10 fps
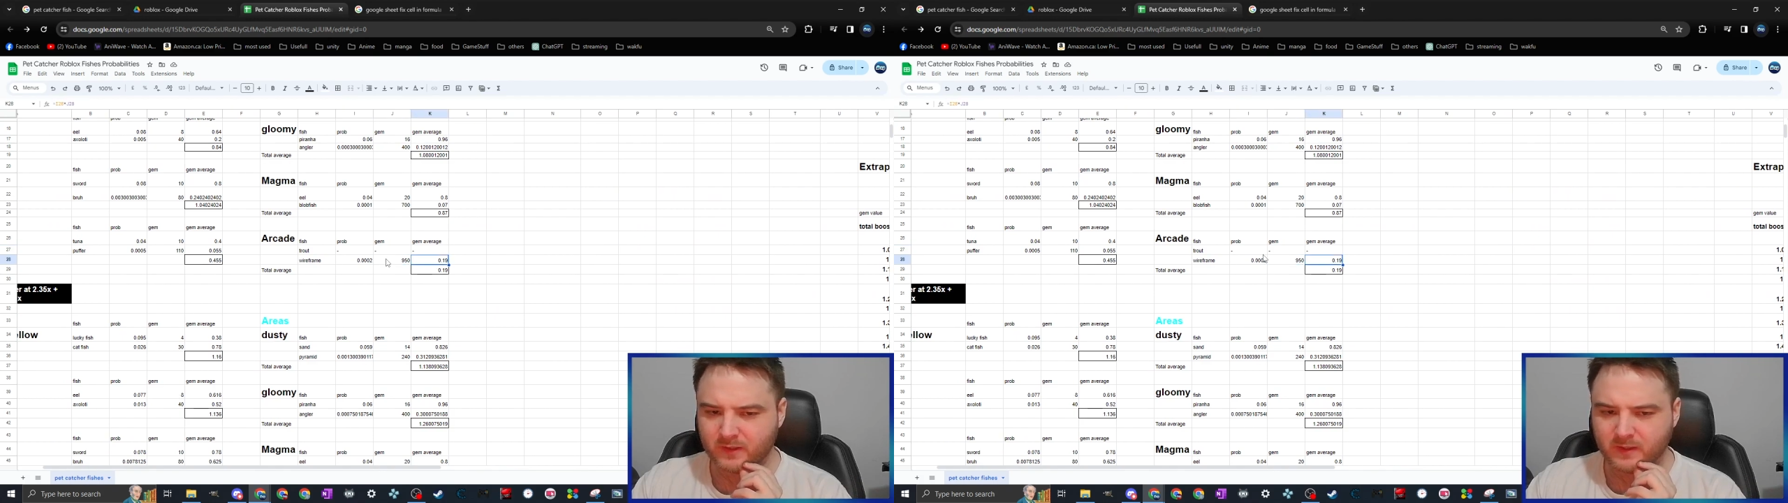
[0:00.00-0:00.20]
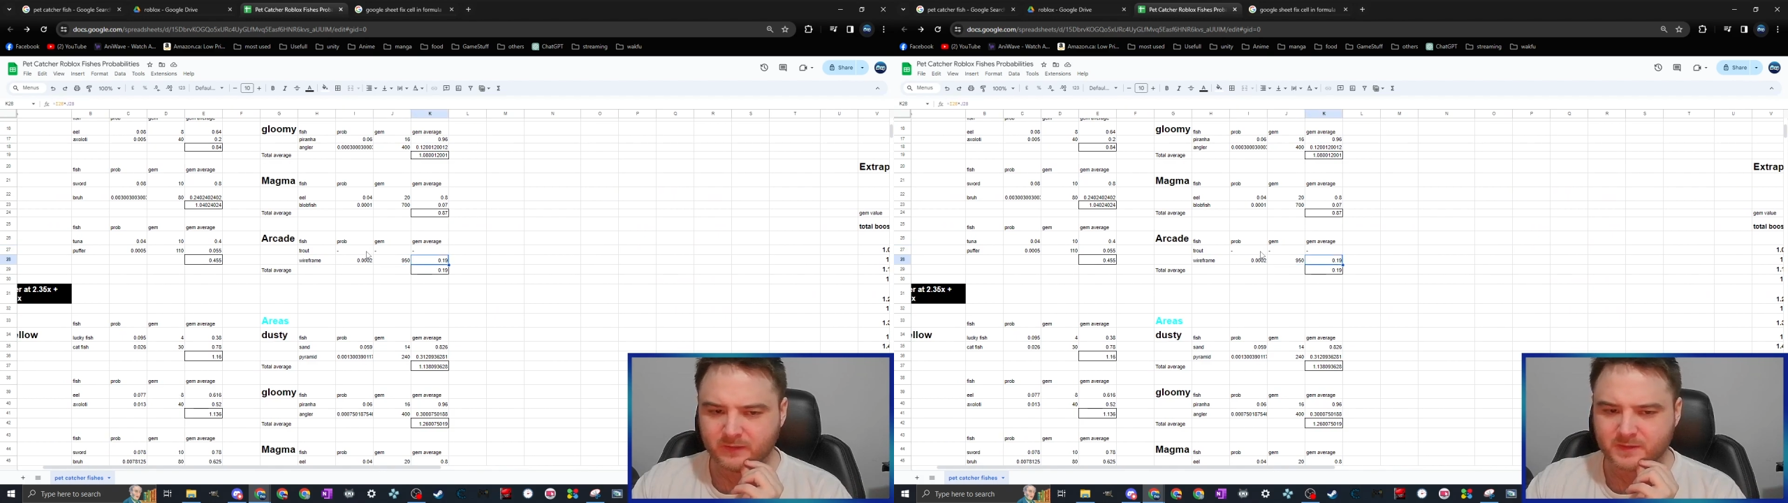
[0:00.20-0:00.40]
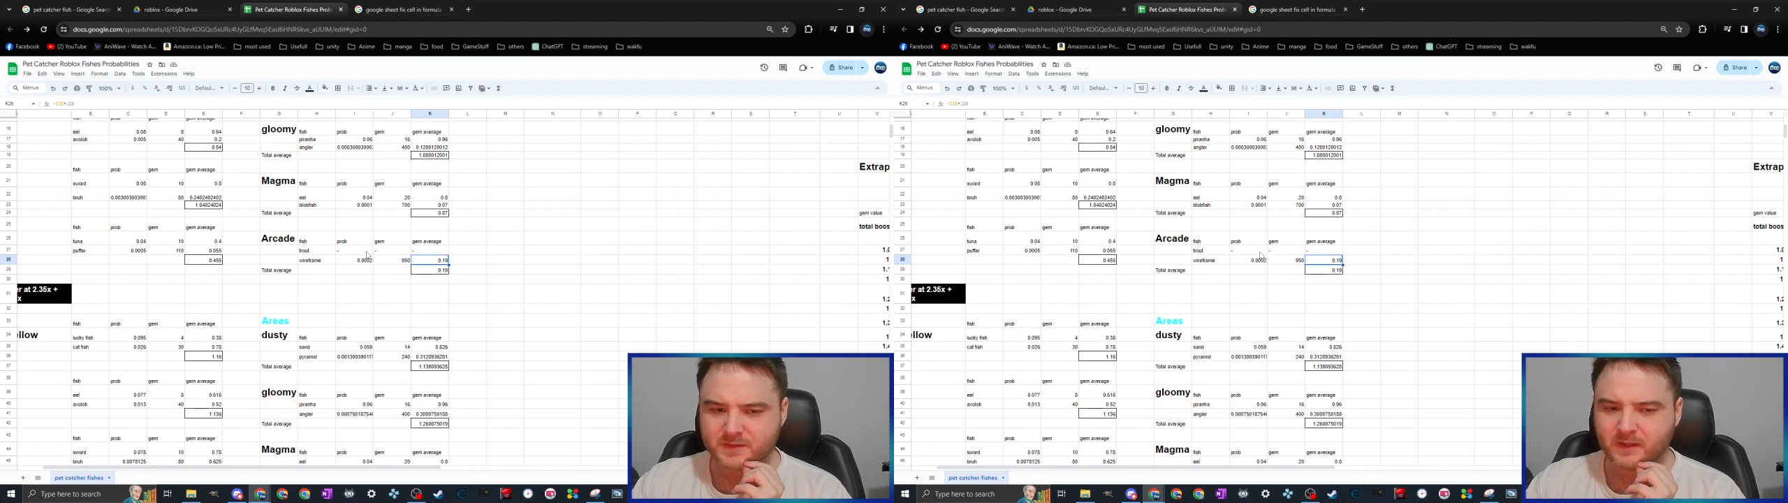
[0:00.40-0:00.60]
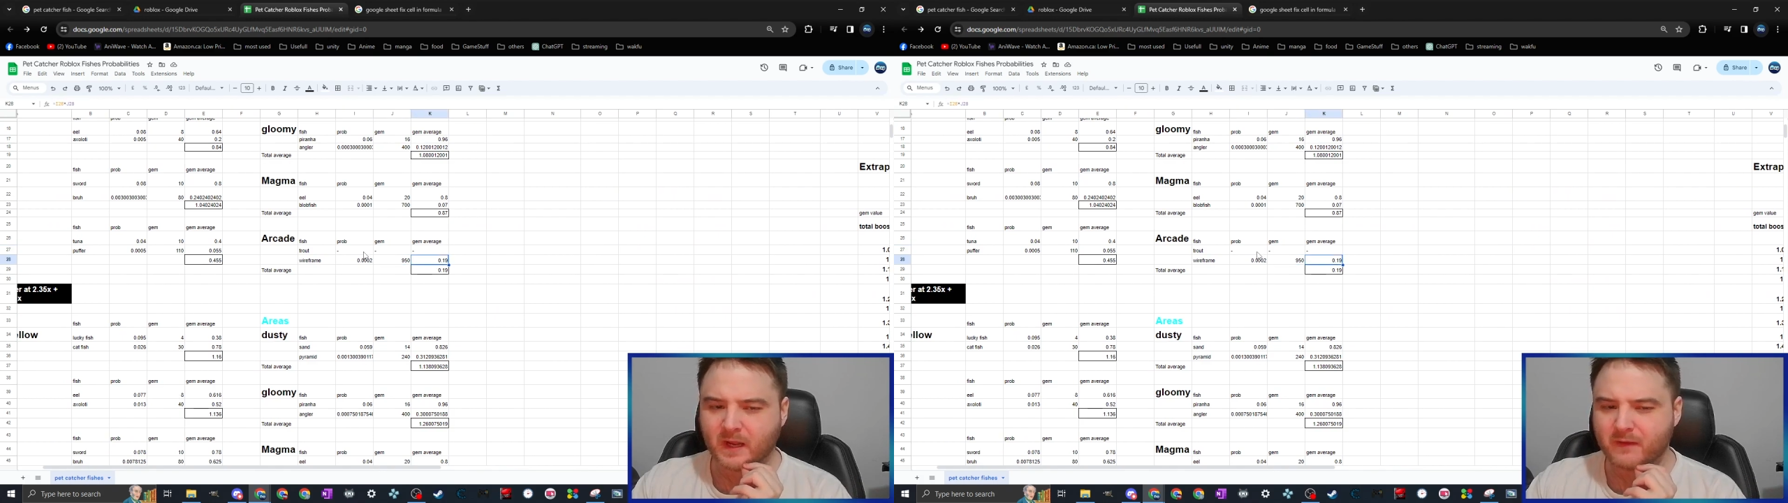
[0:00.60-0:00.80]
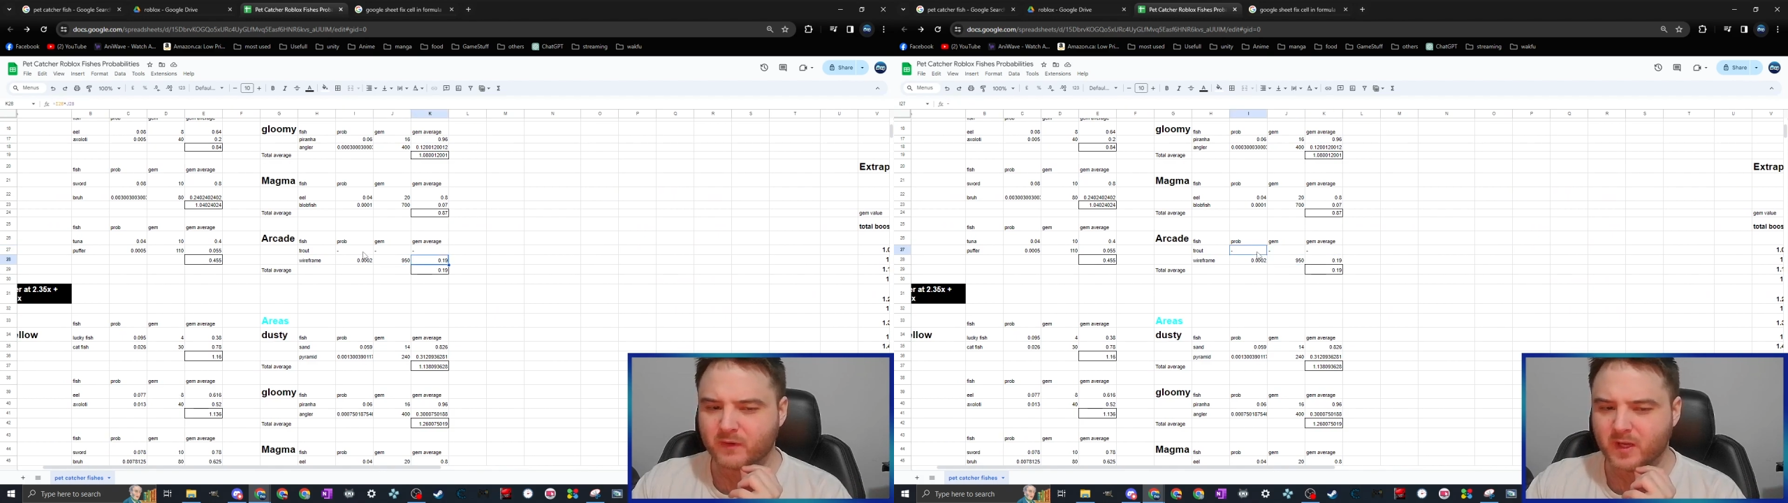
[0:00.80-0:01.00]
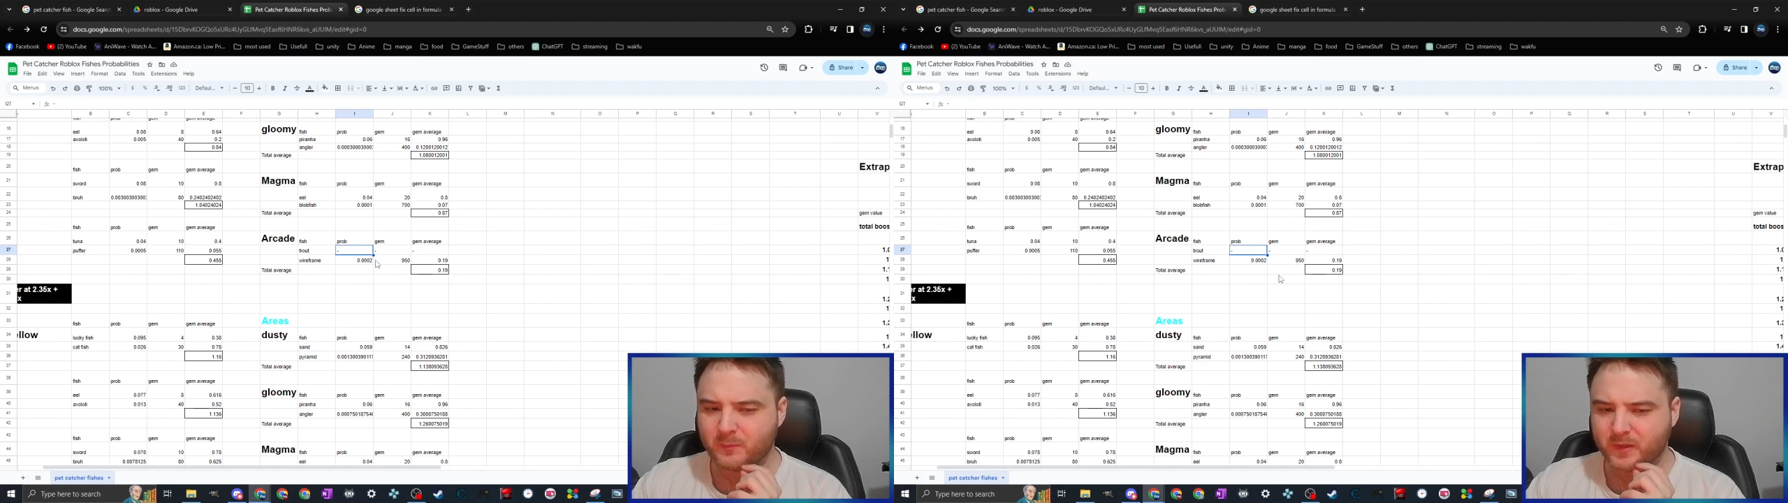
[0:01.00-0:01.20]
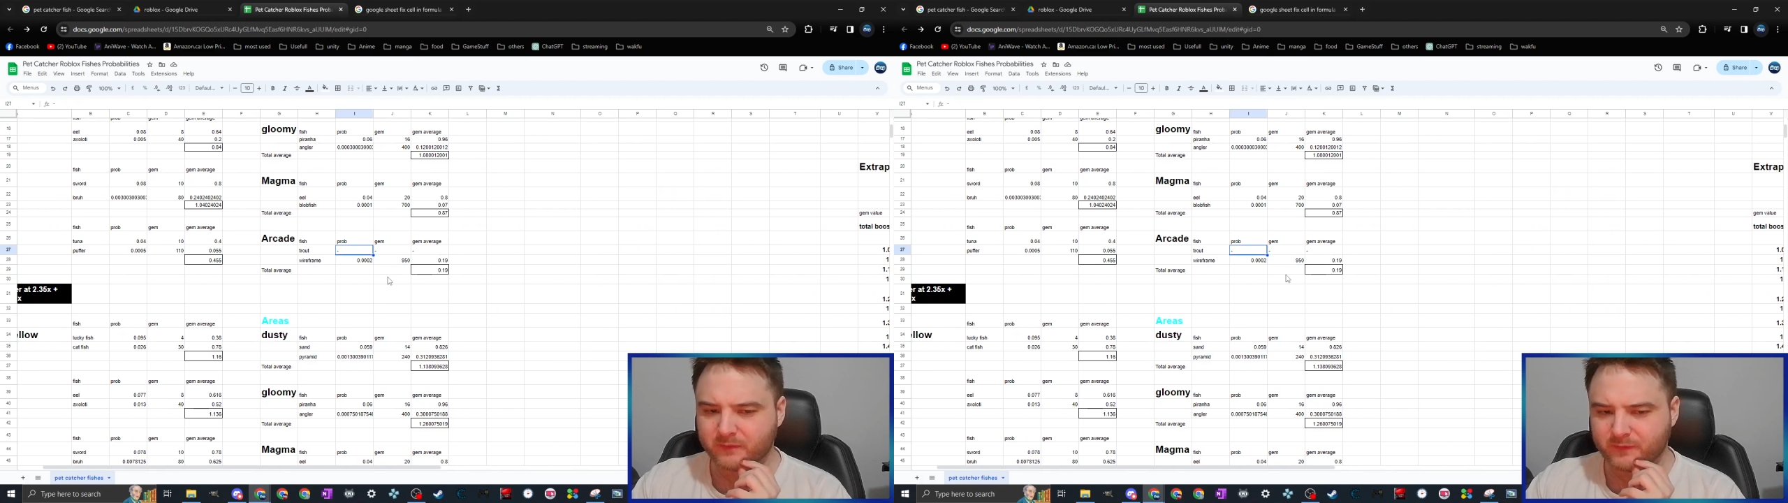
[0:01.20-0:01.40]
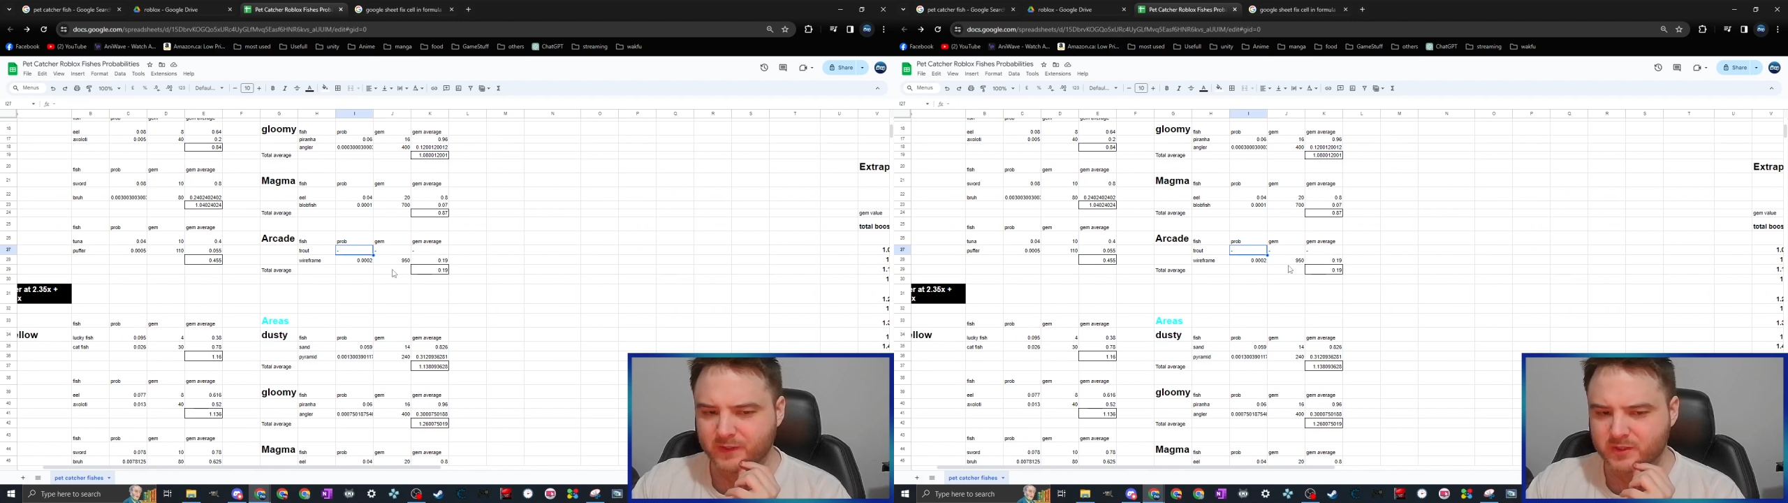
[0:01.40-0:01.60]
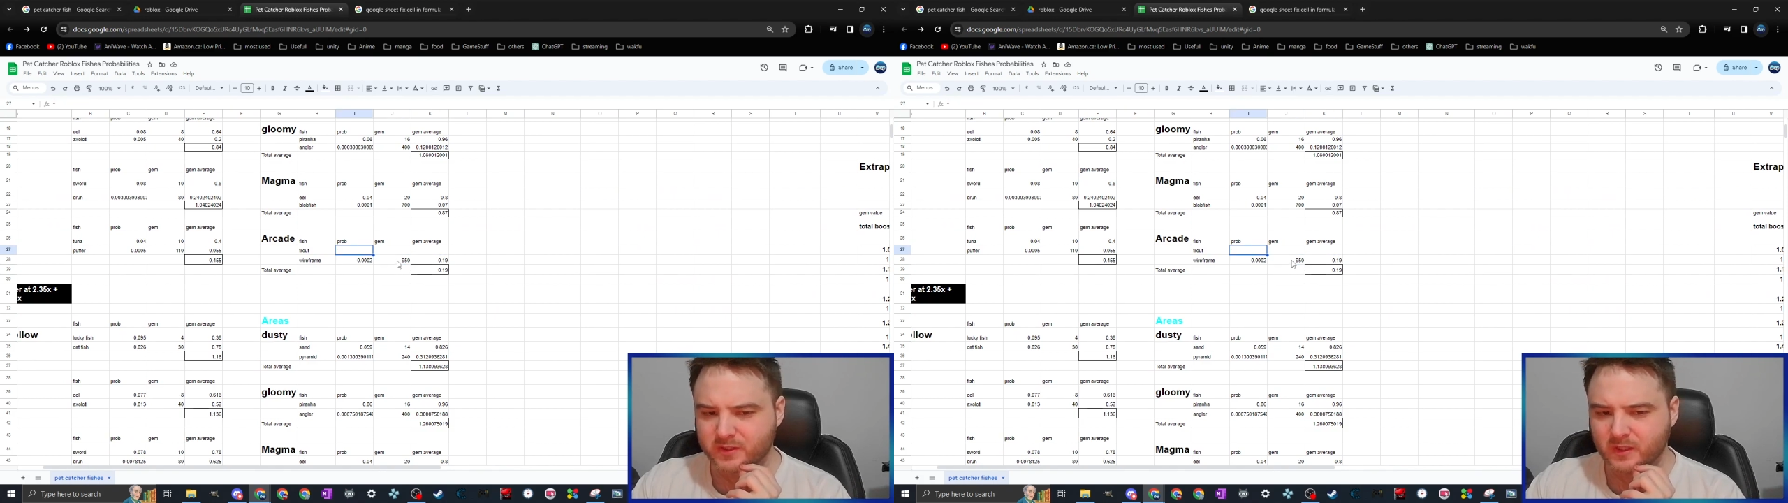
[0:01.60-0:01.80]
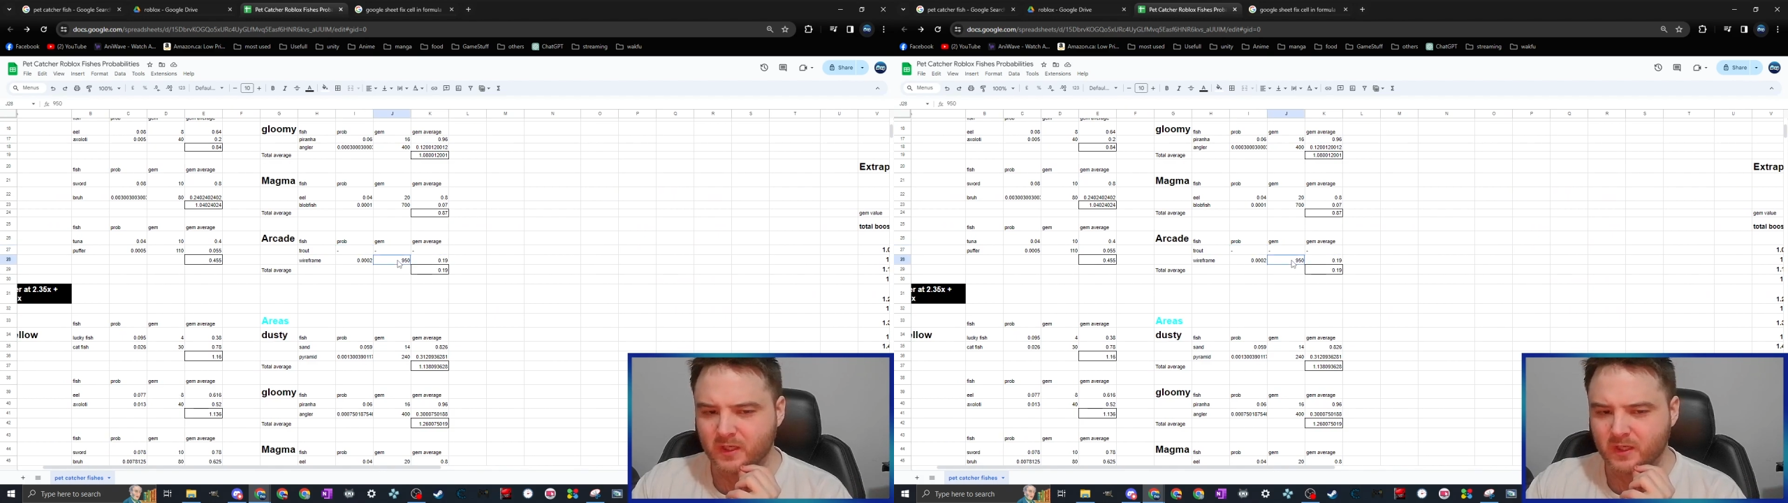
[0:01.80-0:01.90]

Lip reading: It does not have an epic fish,